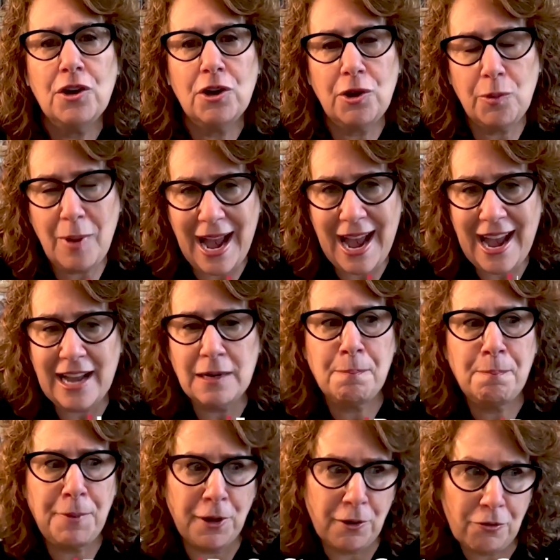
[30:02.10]
who had
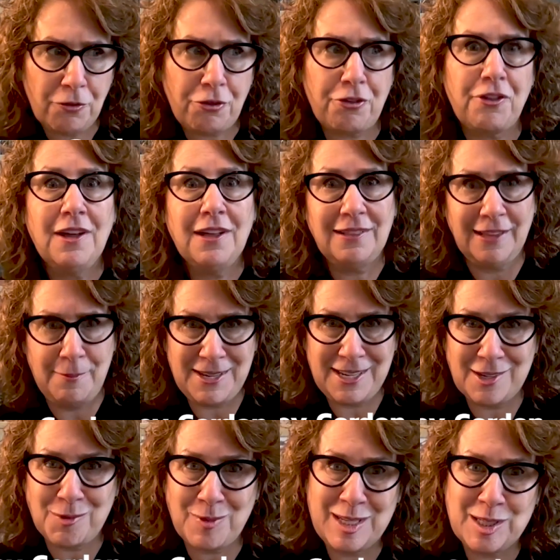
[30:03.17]
both
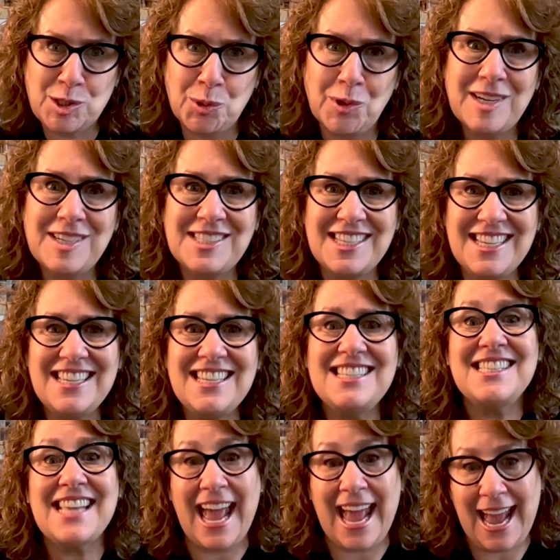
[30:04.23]
limited
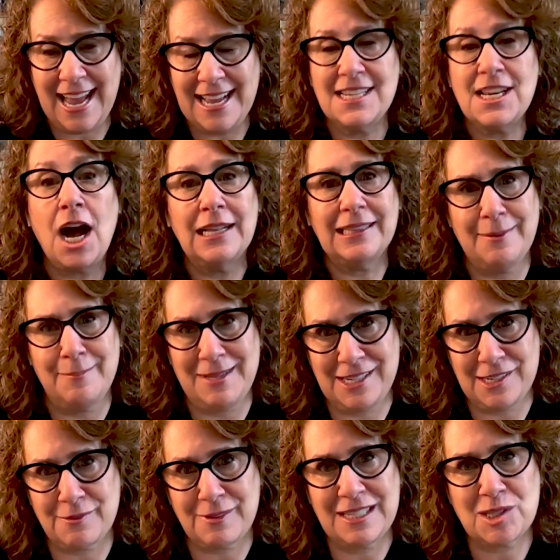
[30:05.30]
resources and
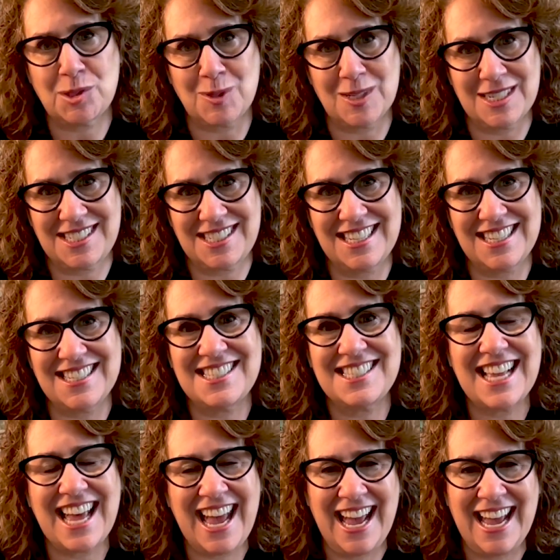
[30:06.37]
unlimited resources.
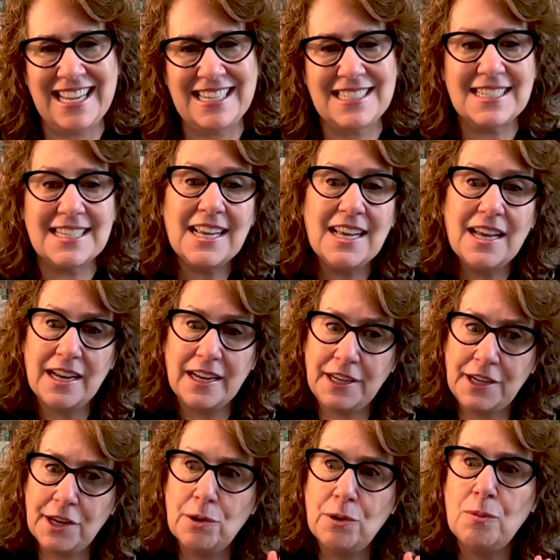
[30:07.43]
And,
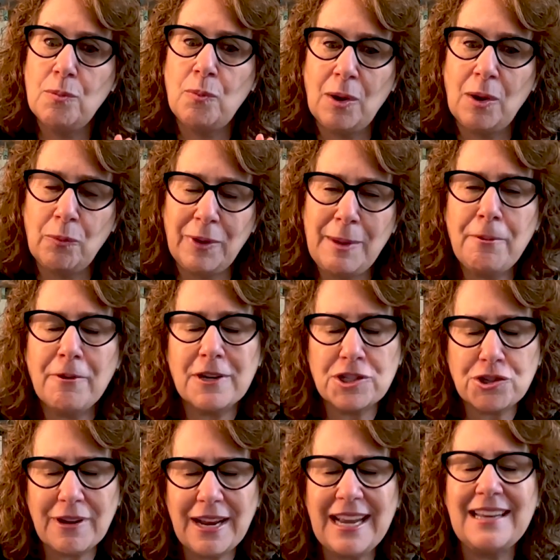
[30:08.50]
what we
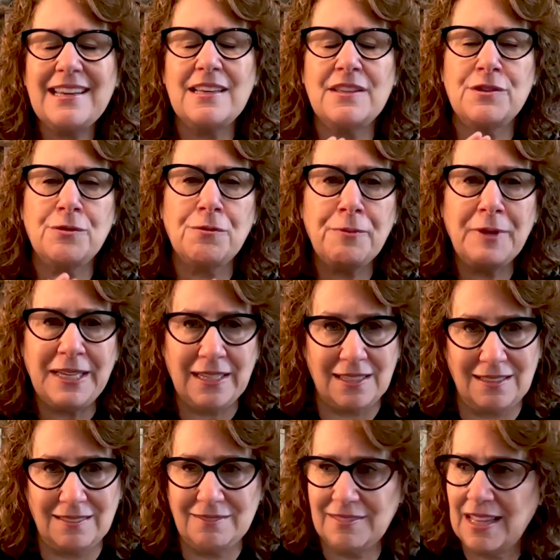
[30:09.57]
portrayed is
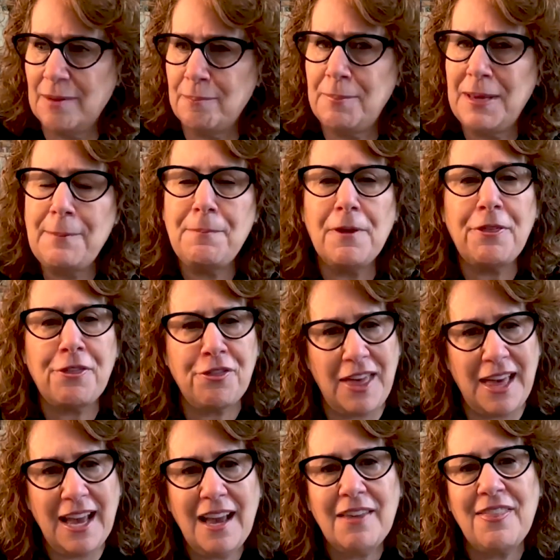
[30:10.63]
real. People
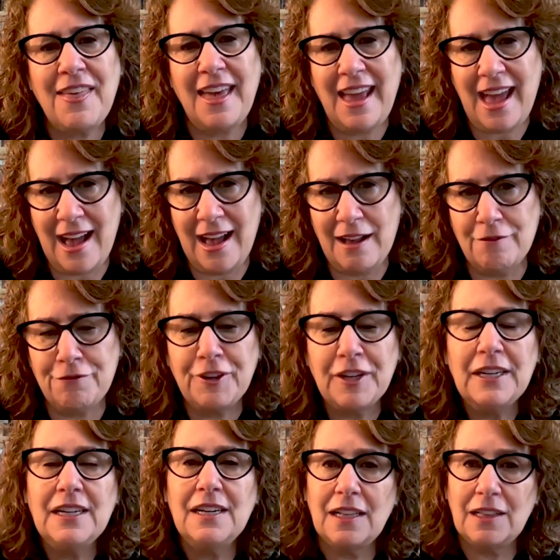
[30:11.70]
think they have
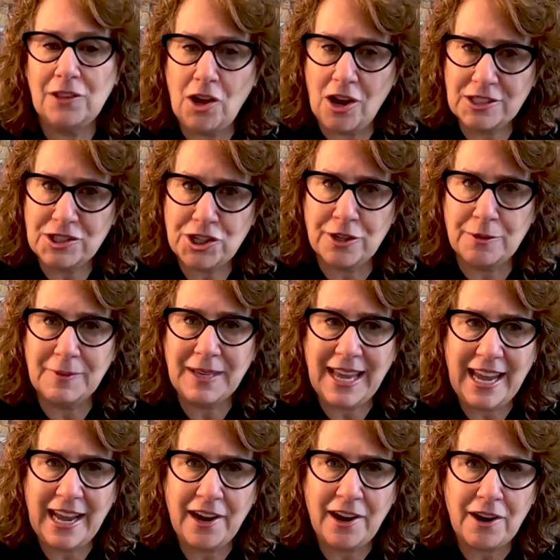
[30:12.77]
long-term
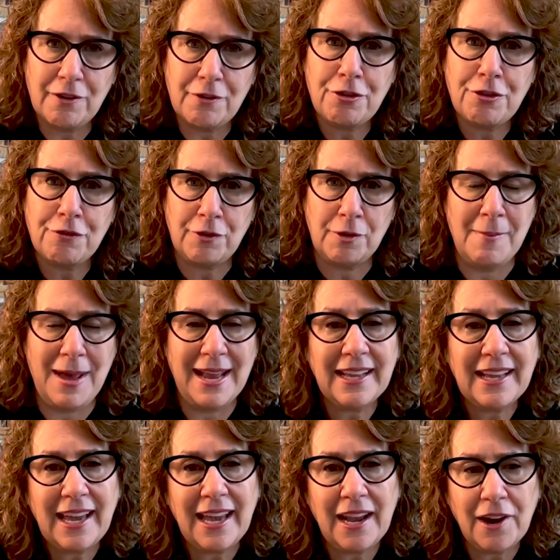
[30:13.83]
care through
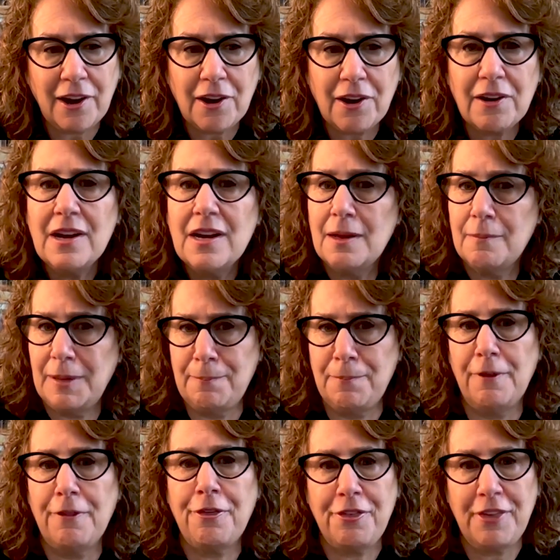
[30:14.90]
Medicare.
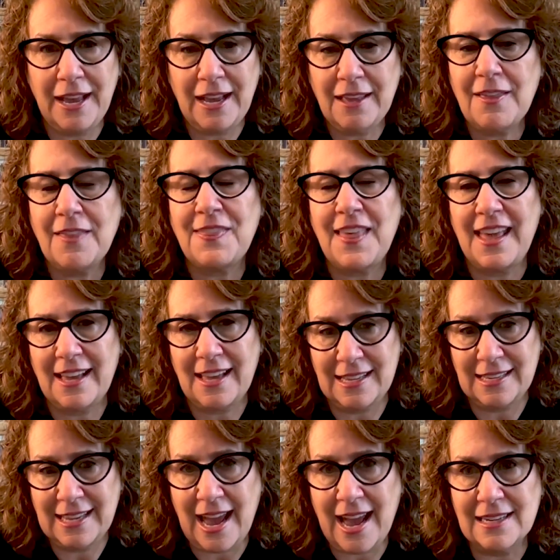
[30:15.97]
People think that they can
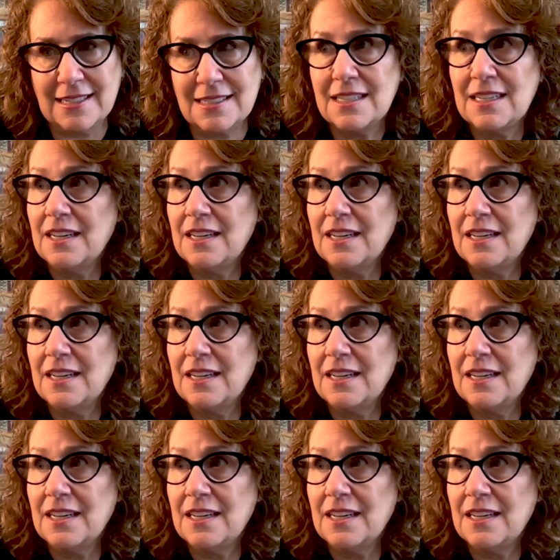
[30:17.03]
get